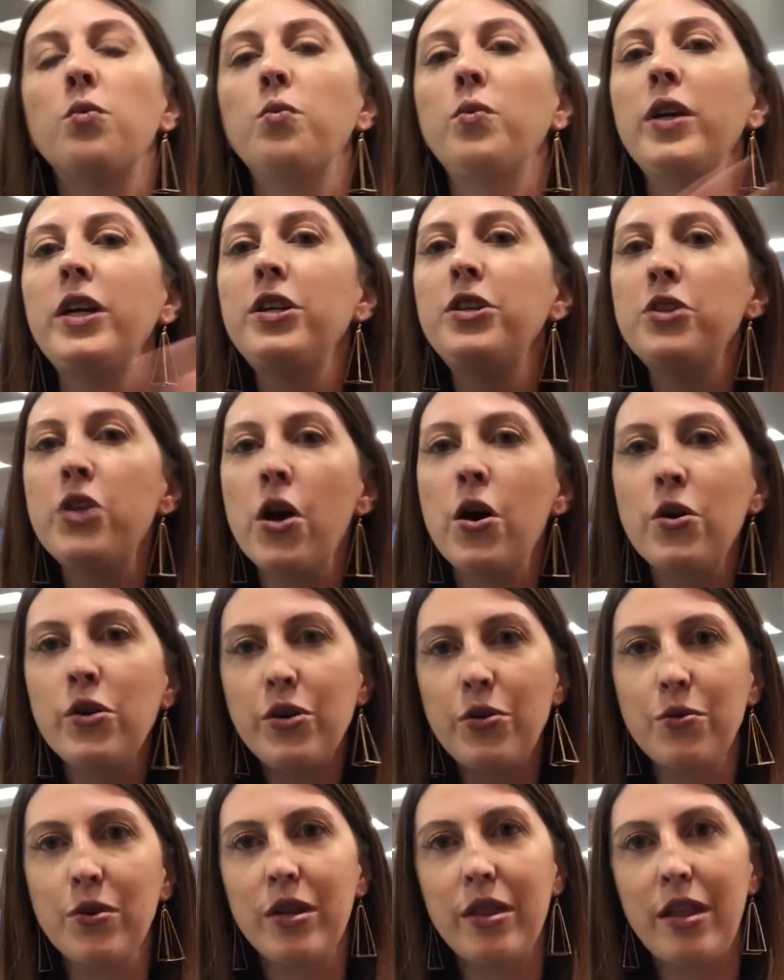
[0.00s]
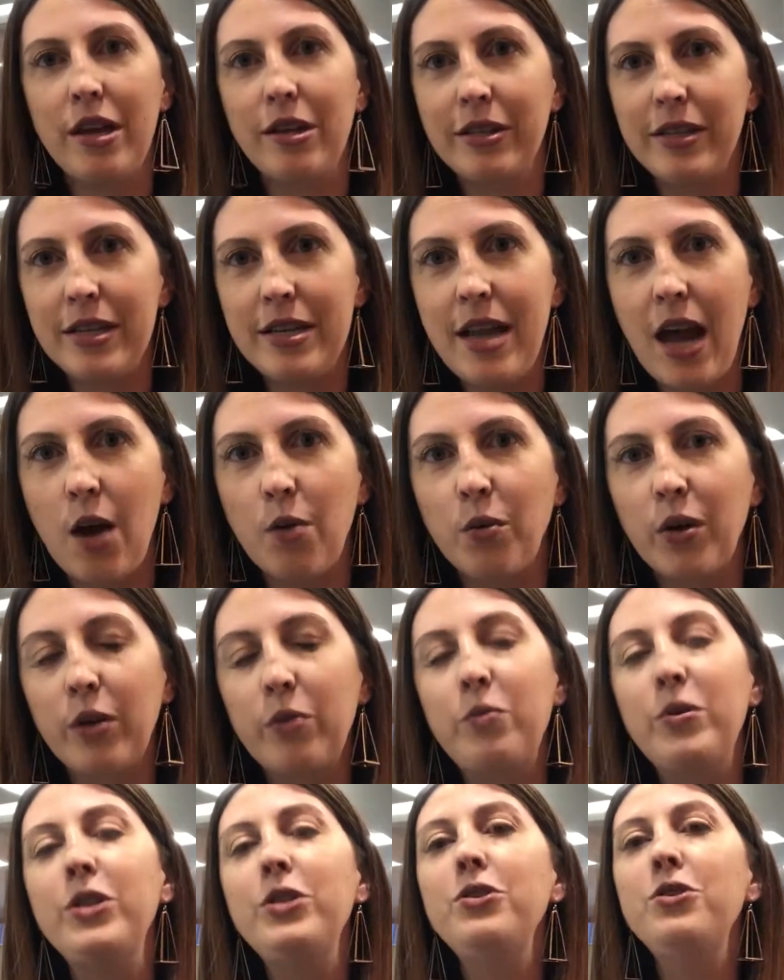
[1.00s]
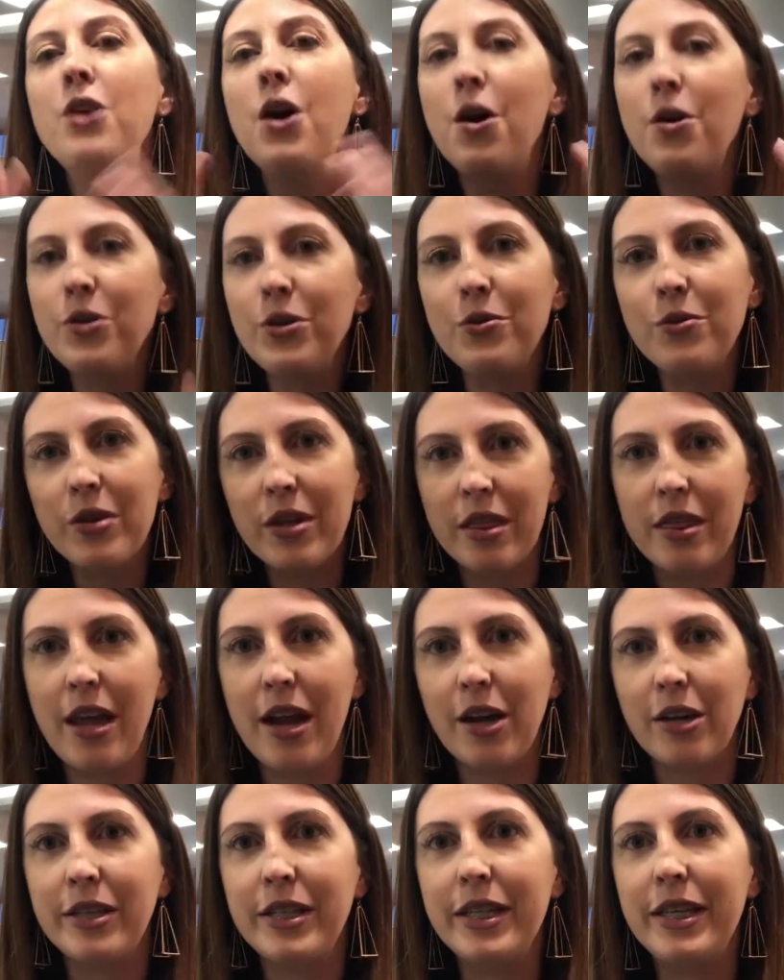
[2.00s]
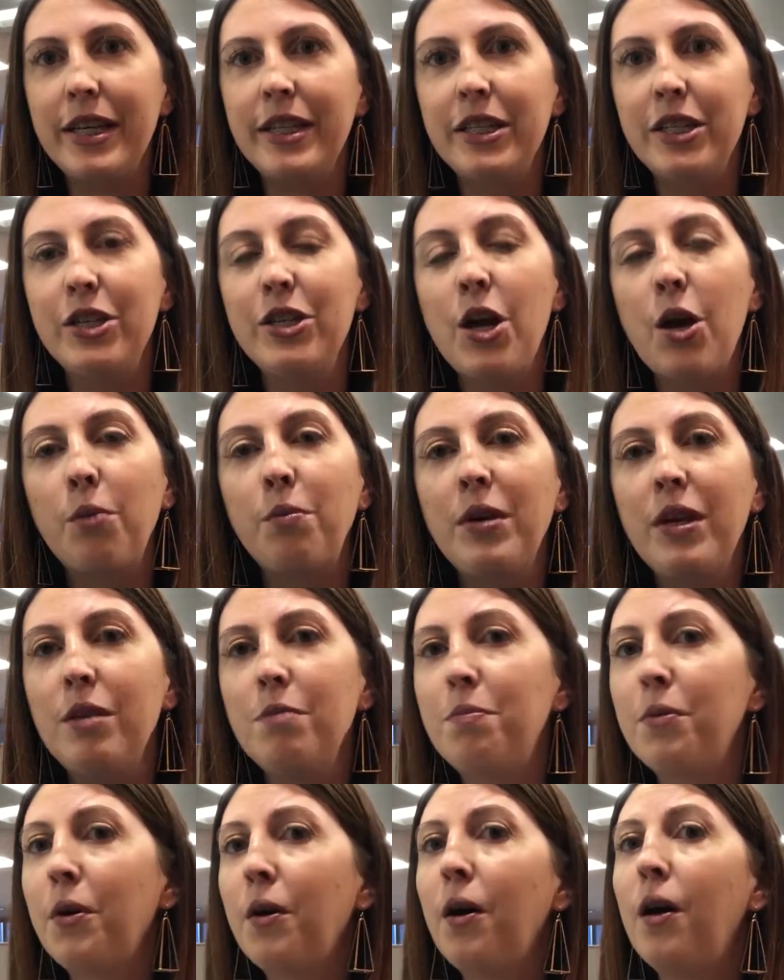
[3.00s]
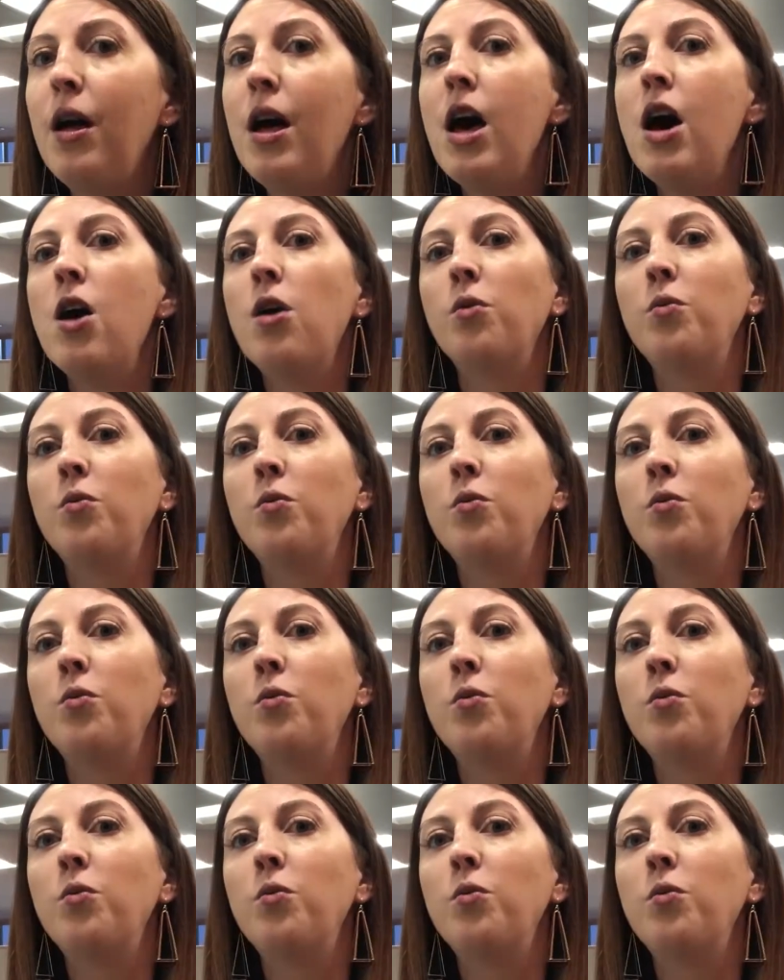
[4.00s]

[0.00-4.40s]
We know you are there to network. We know you are there to get to know people.